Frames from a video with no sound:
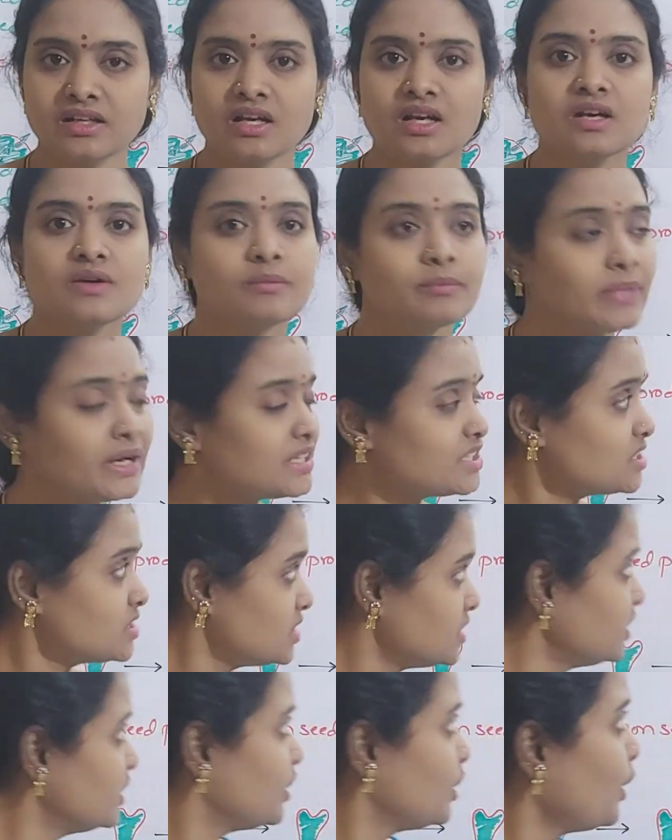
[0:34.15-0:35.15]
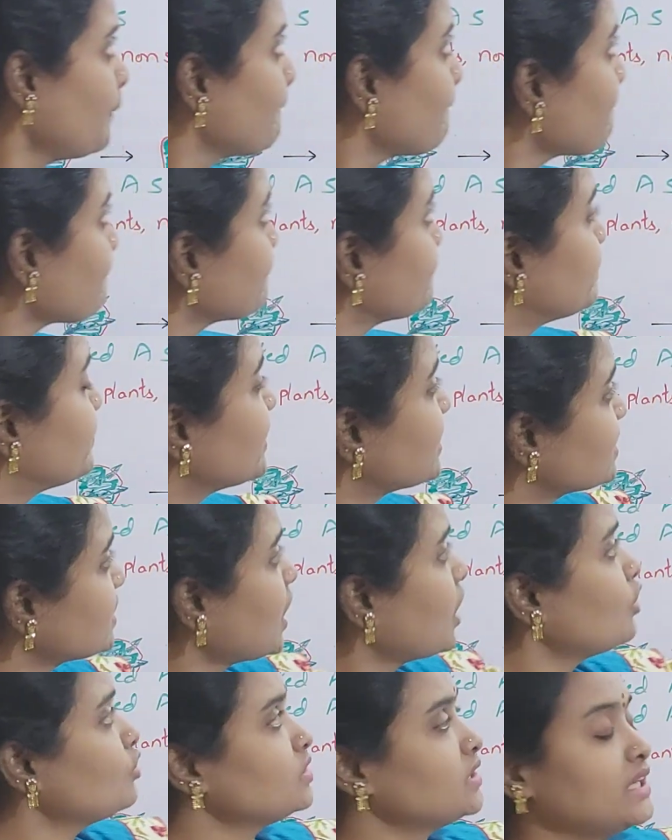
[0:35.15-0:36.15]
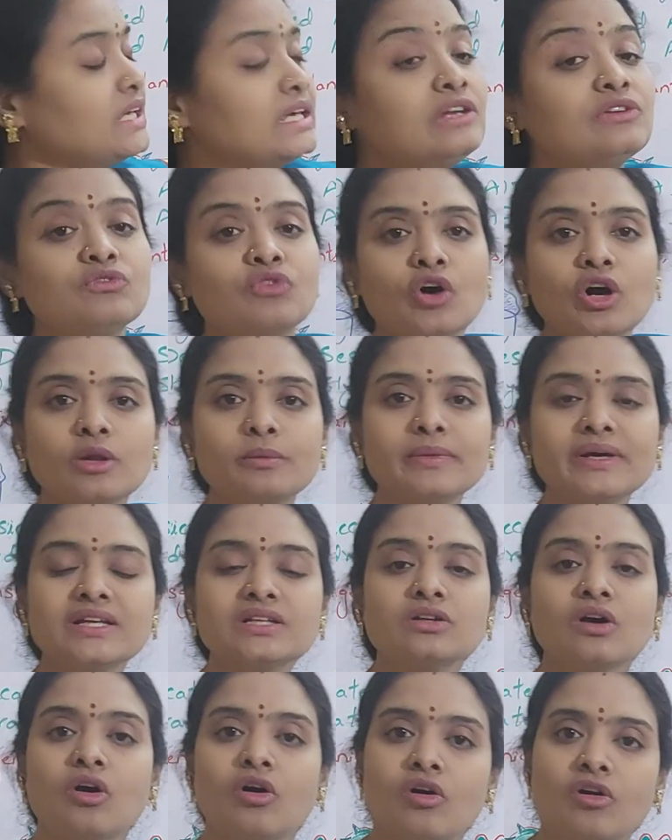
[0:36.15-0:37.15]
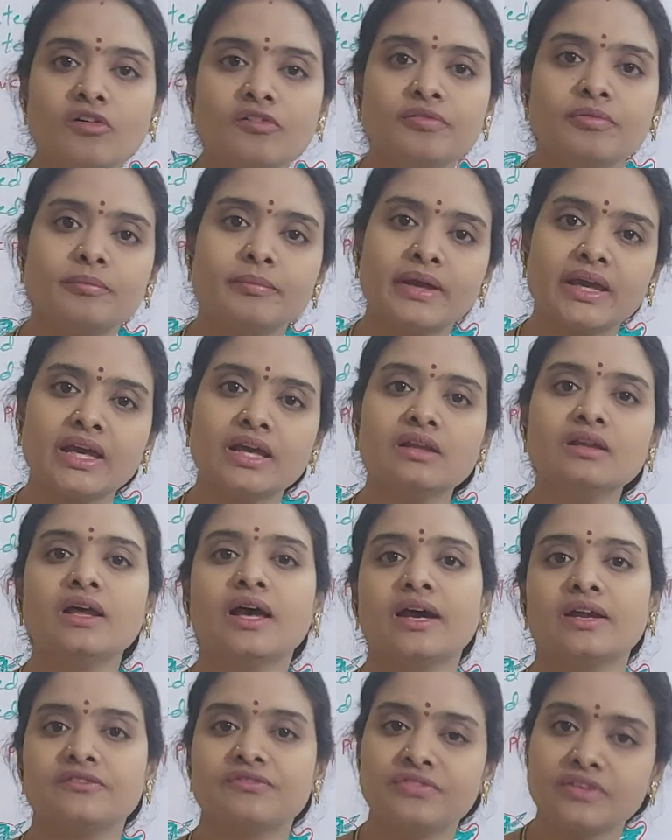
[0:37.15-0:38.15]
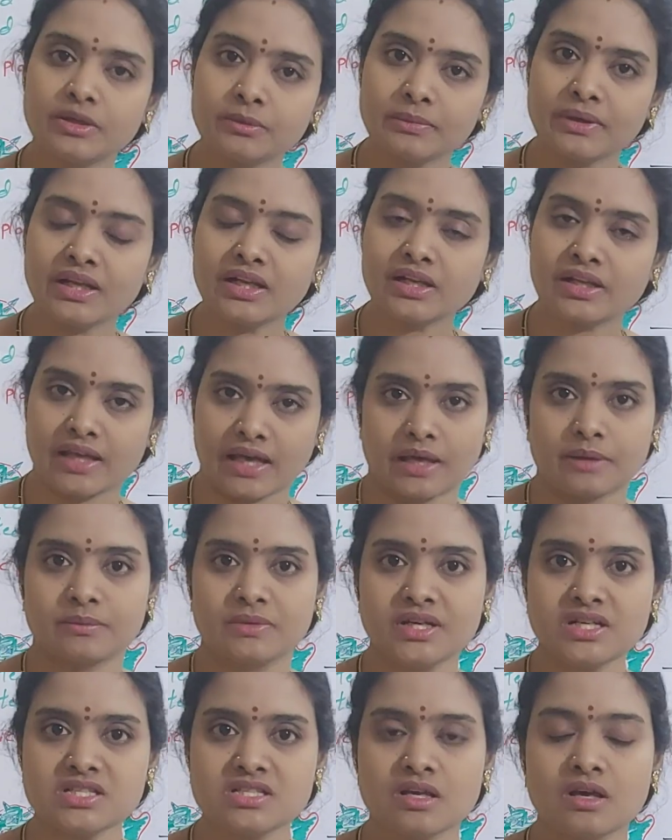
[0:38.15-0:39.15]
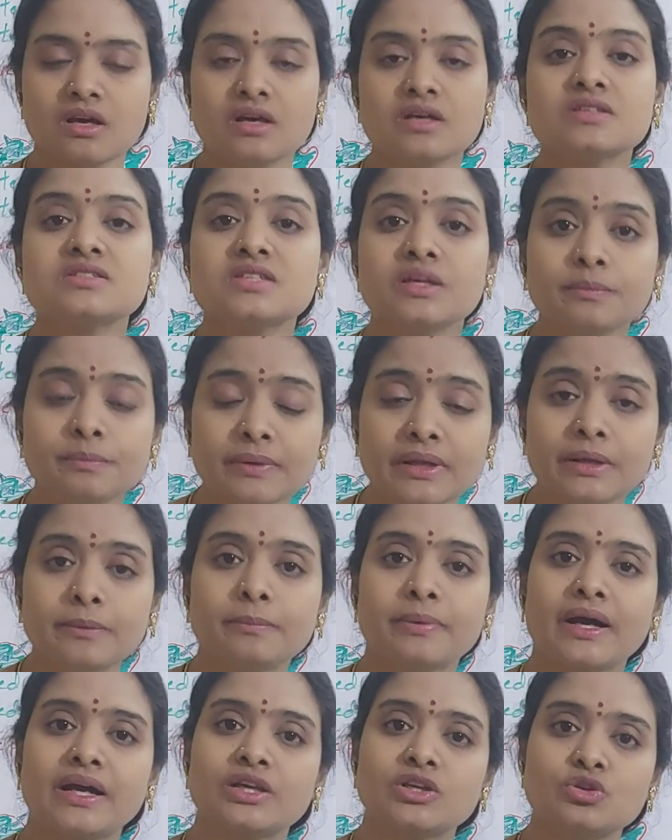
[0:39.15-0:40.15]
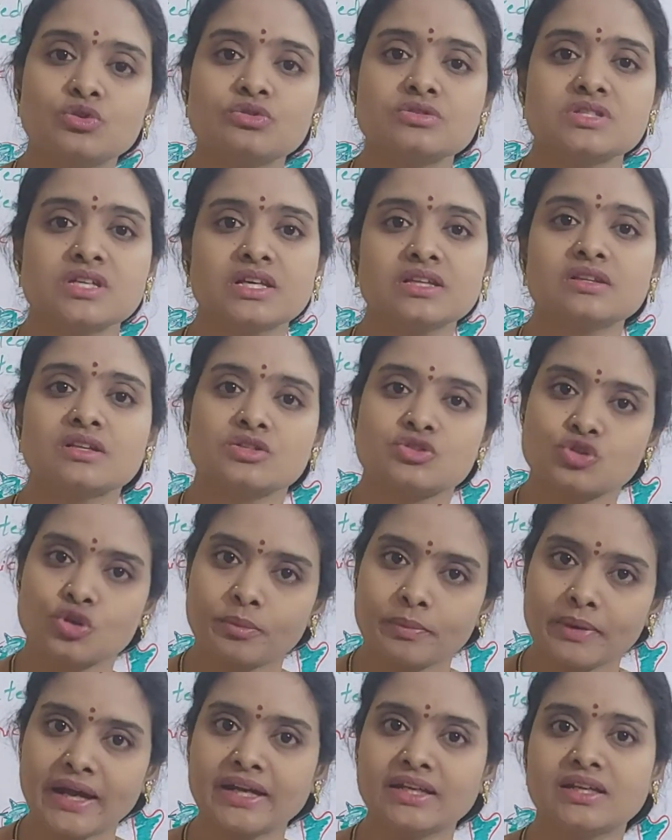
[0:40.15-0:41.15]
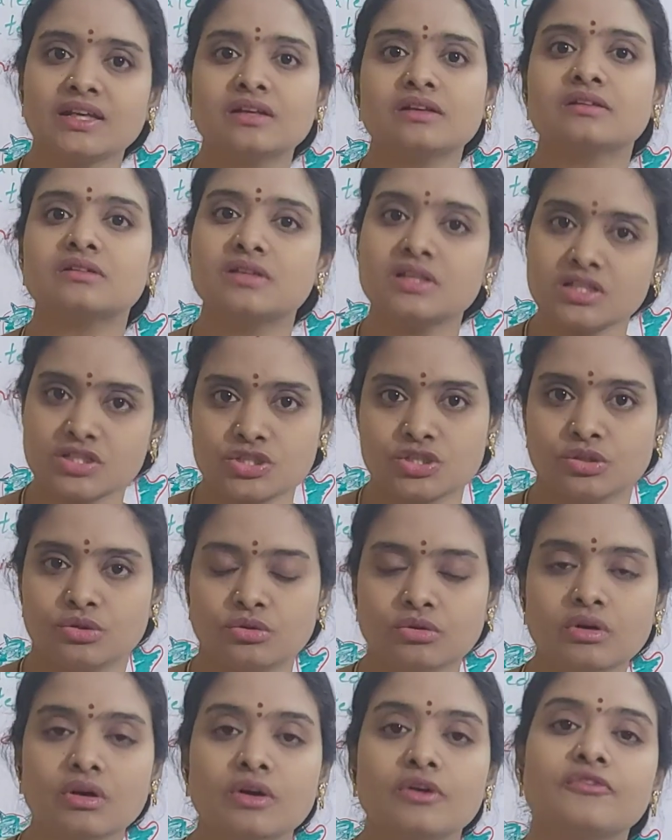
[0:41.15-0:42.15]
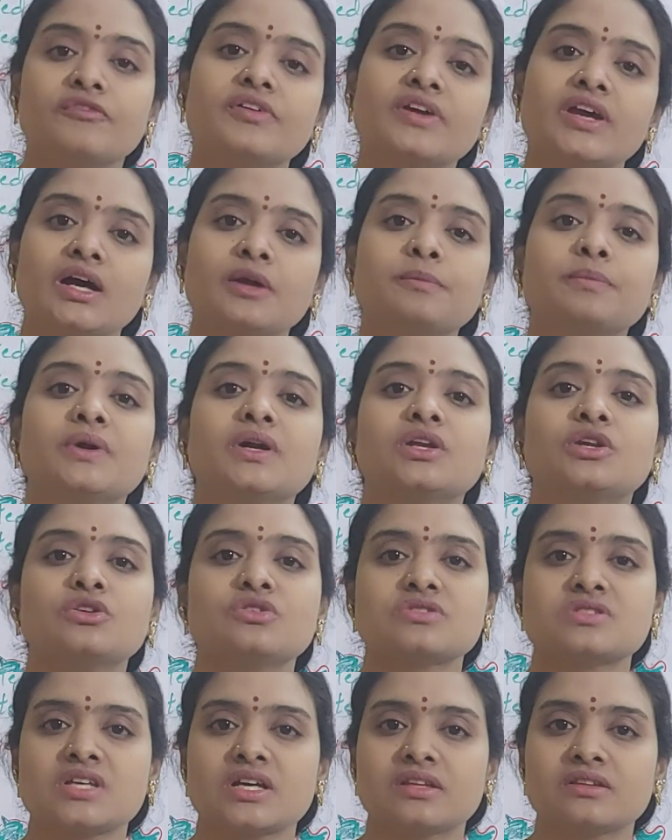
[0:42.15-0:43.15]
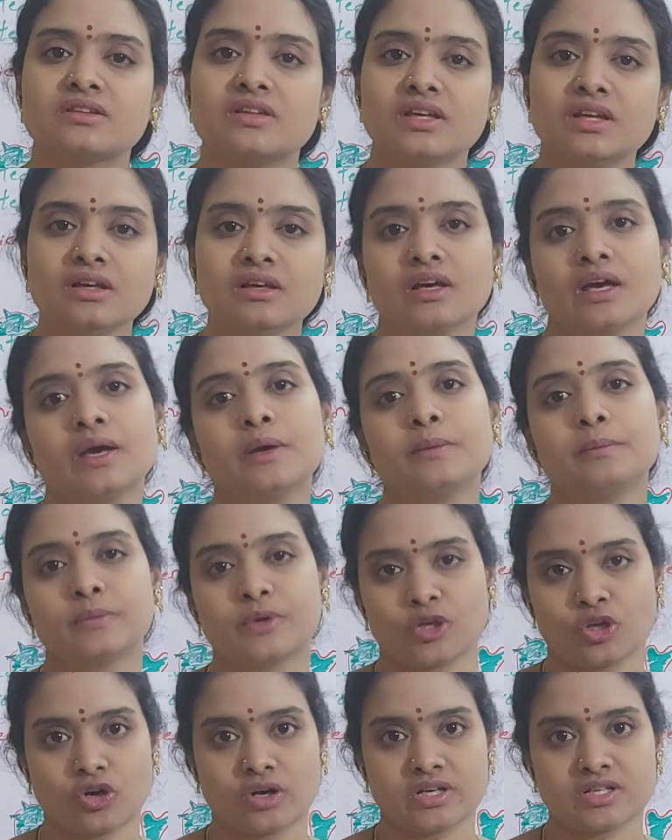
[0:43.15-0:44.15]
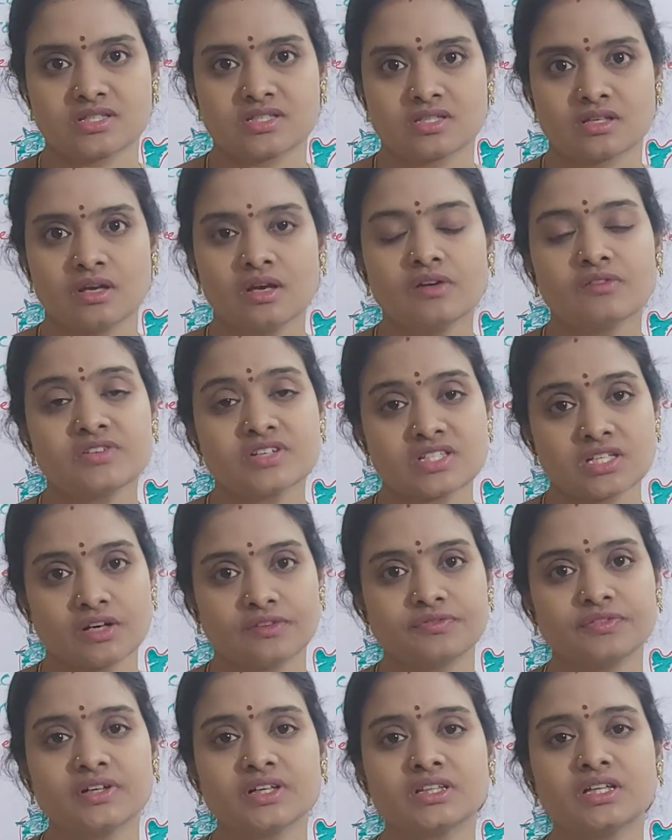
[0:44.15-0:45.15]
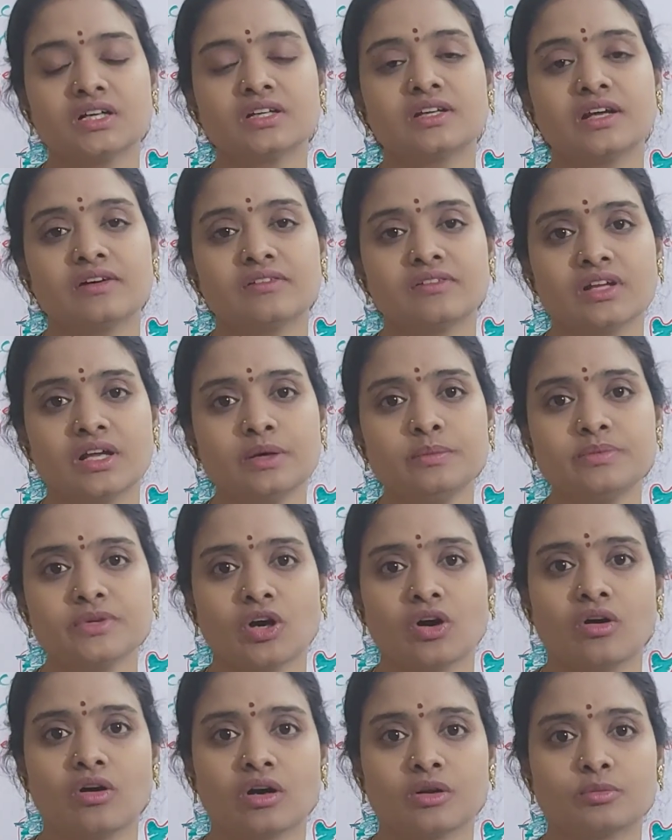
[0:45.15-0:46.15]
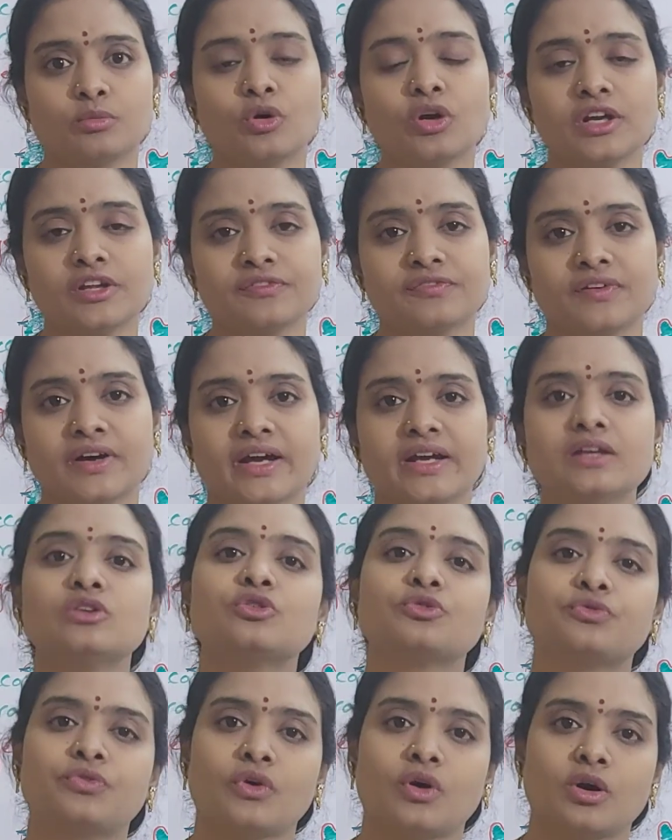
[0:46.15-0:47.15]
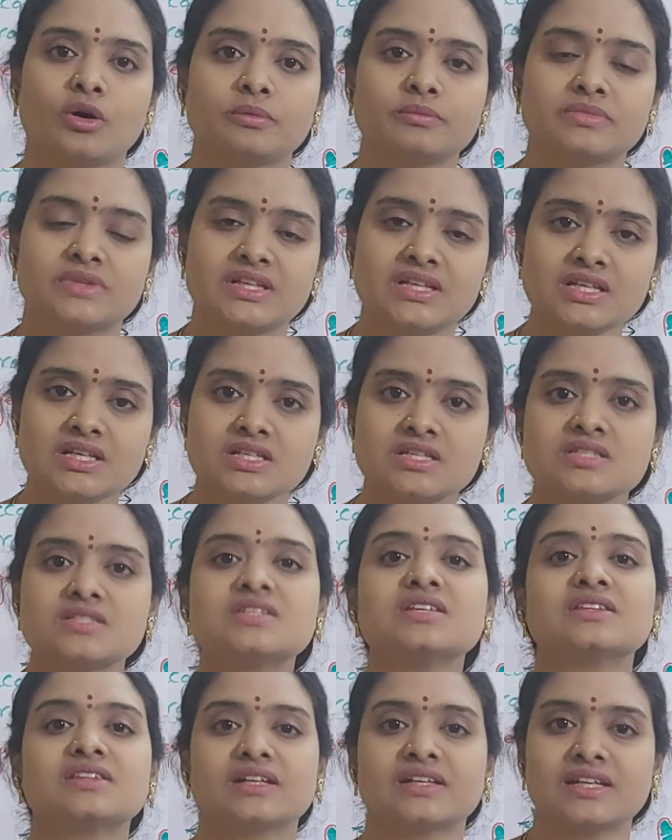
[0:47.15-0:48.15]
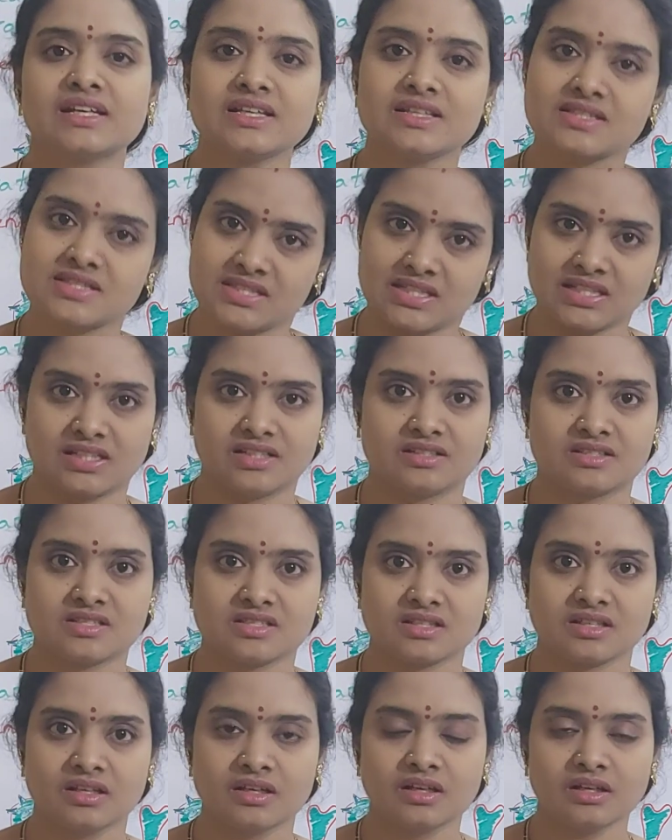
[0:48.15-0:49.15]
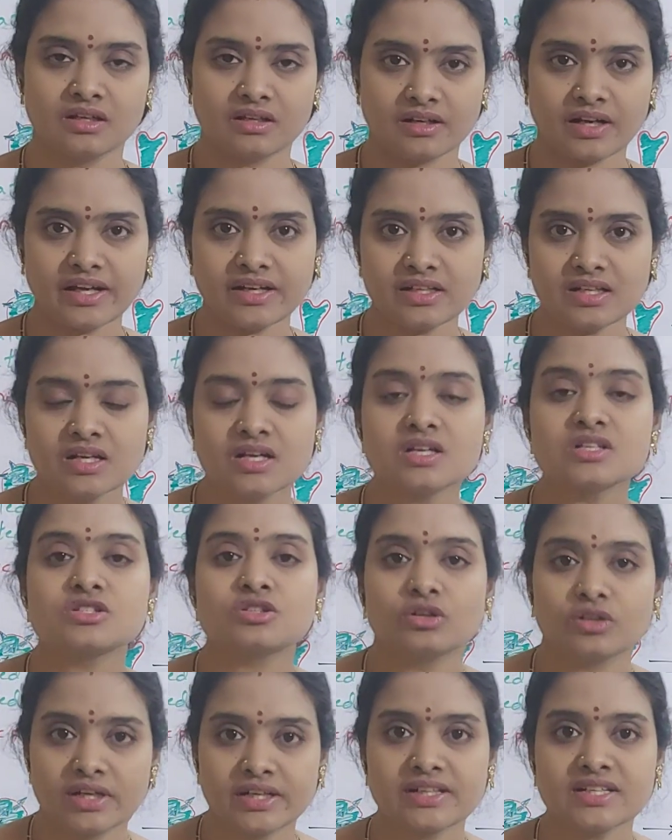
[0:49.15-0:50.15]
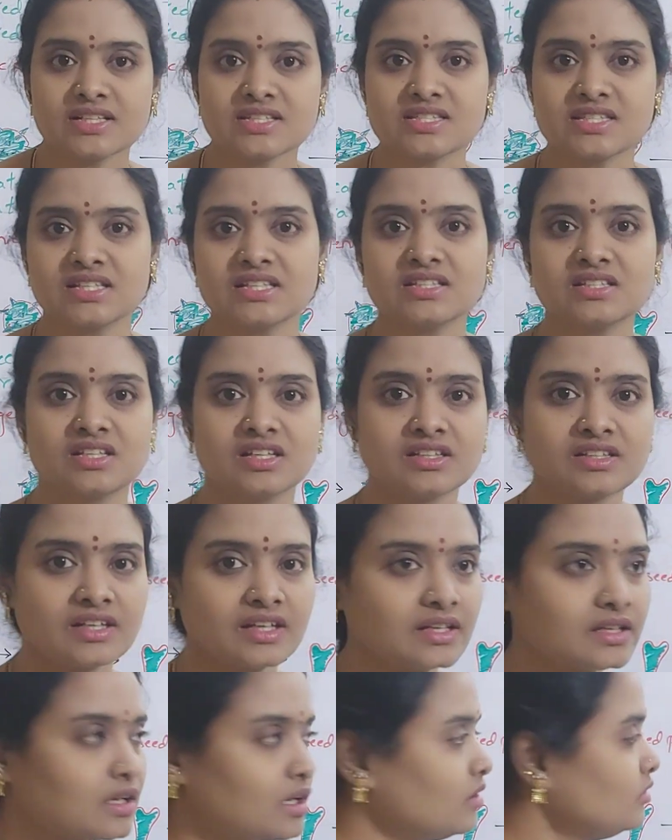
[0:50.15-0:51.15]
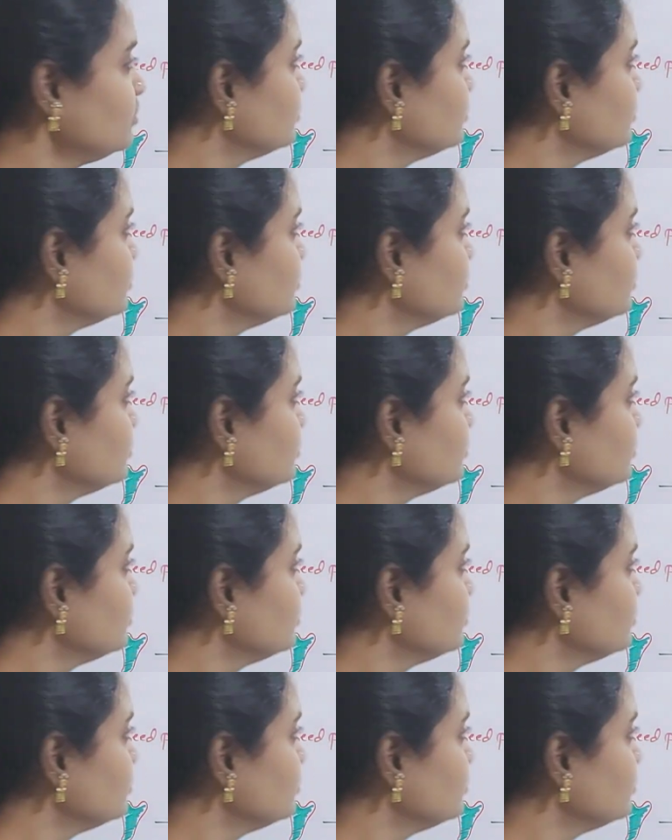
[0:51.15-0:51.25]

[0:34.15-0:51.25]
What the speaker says: But here, without the involvement of male and female gametes, simply by using the somatic tissue, we are producing the embryoids, which are further developed or modified to form the synthetic seeds, right? So let us see in detail now.